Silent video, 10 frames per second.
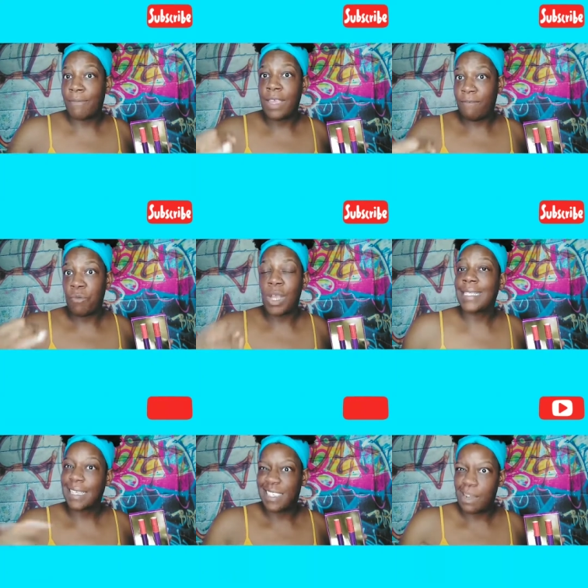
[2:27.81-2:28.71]
If, if it
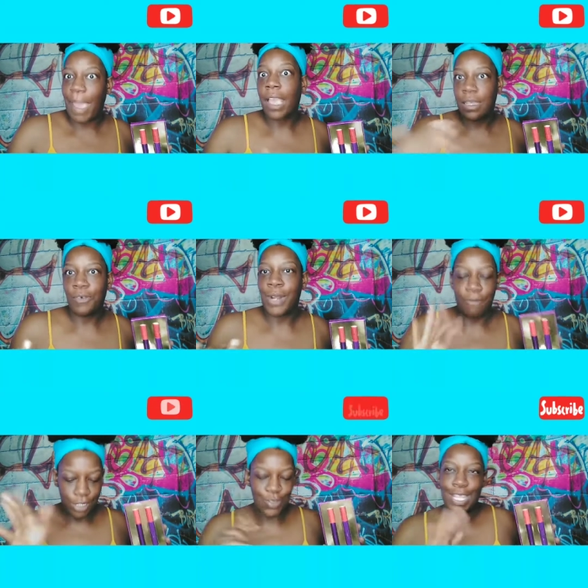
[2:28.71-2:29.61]
was, I could send it back,
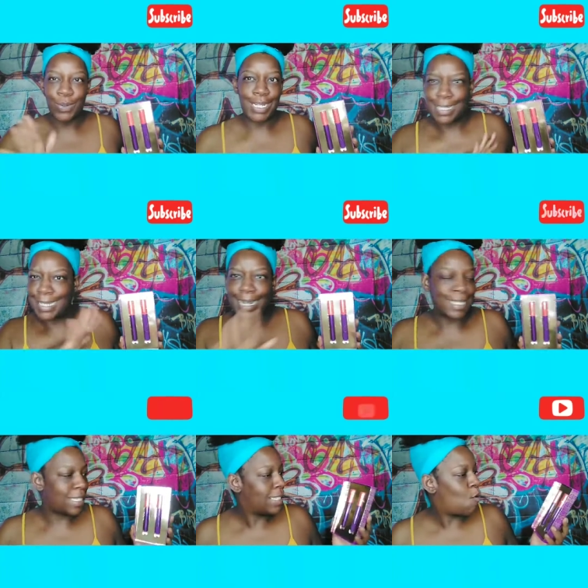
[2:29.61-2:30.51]
whatever. So that's what I did, and I
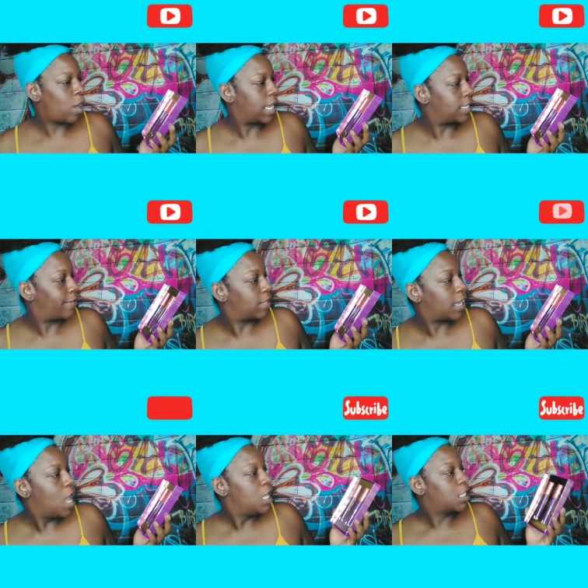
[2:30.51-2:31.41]
just organized
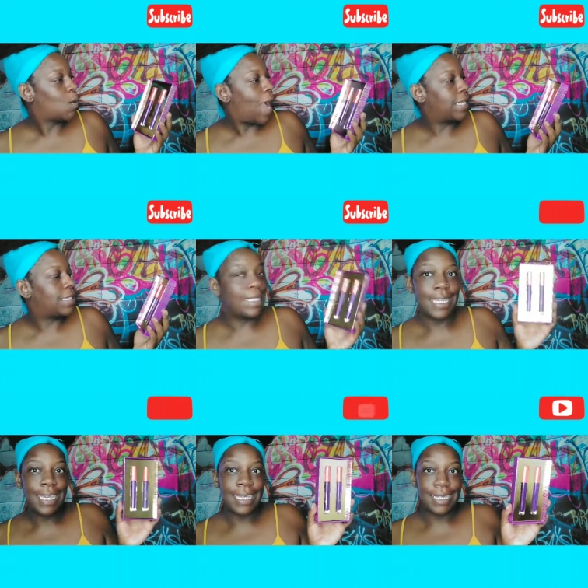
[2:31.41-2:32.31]
everything. So I
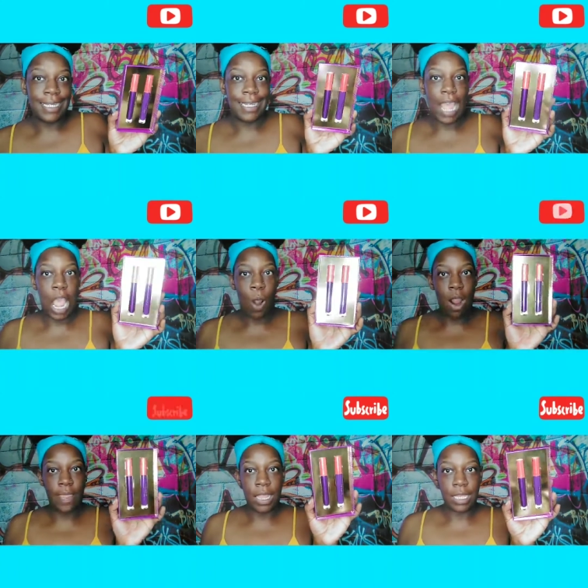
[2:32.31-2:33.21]
did
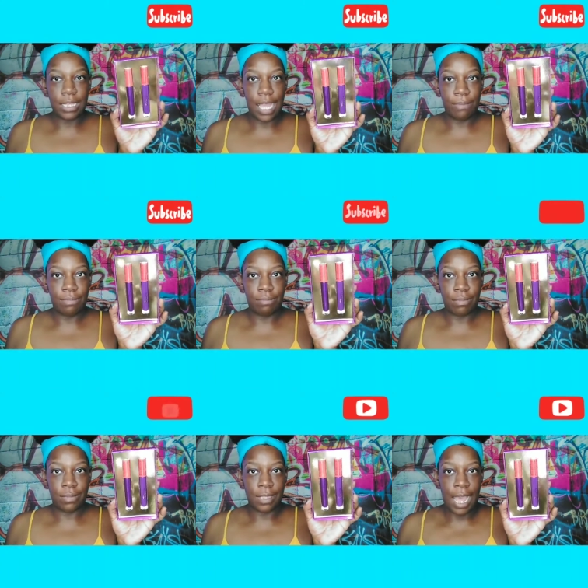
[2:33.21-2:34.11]
wear that. Look at that.
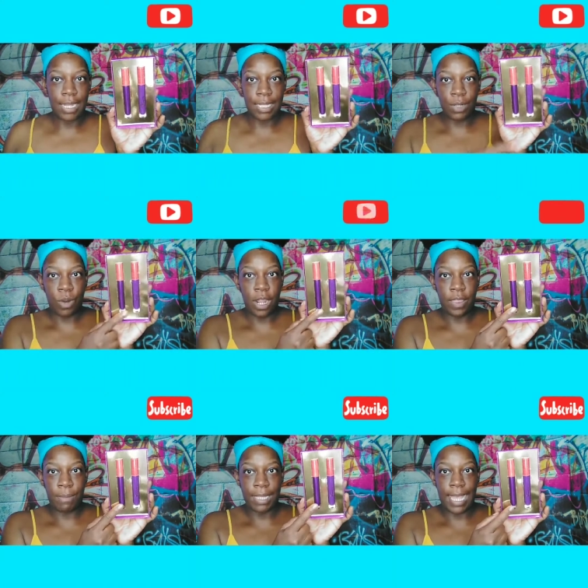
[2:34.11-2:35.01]
I did wear
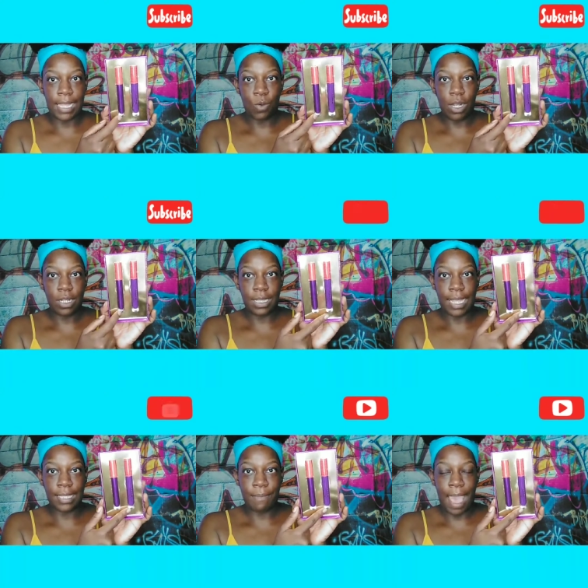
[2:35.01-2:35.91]
the metallic one.
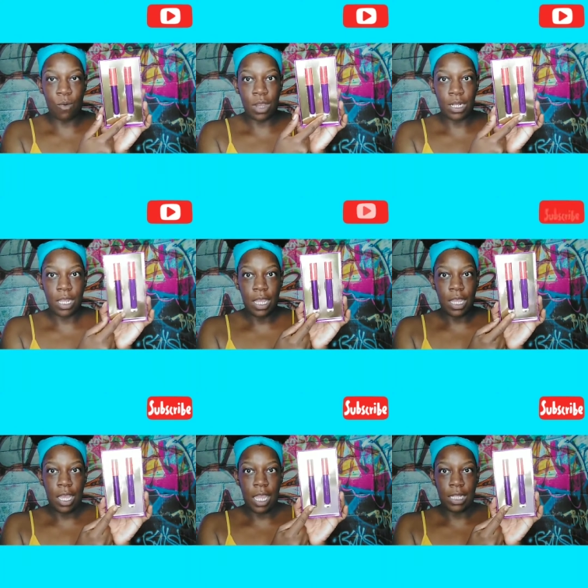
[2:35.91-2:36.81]
That's the matte one,
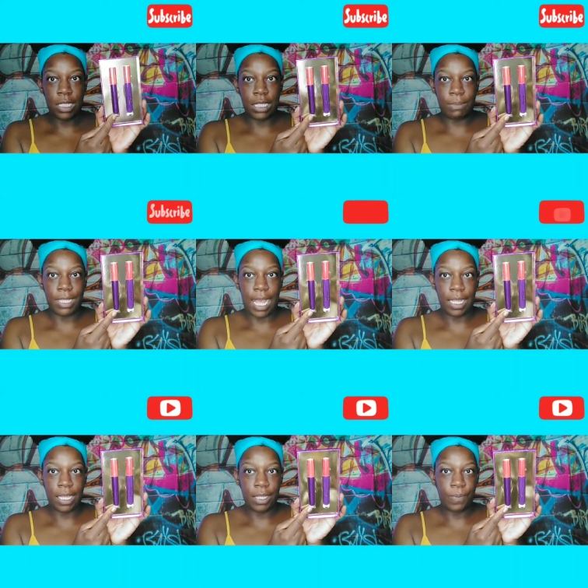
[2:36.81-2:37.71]
and this is the
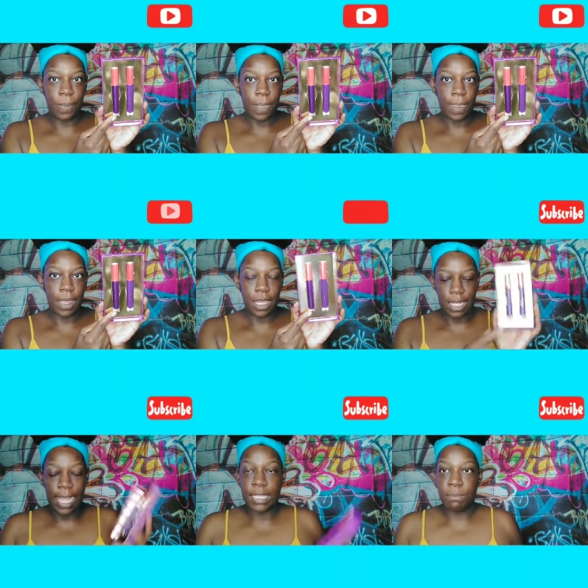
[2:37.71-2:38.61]
metallic
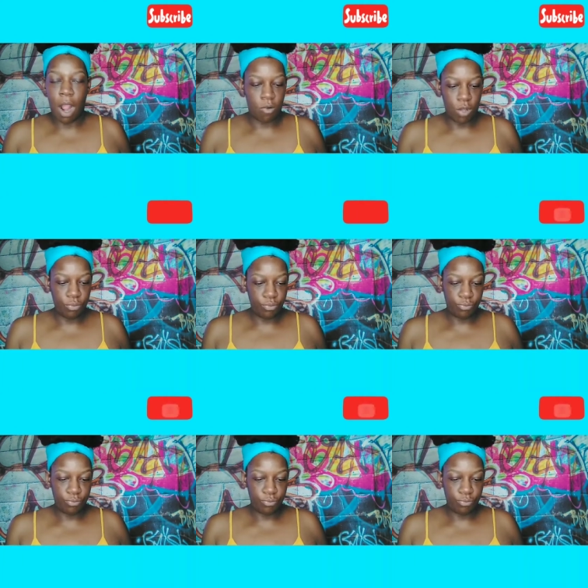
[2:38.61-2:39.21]
and that's tomorrow.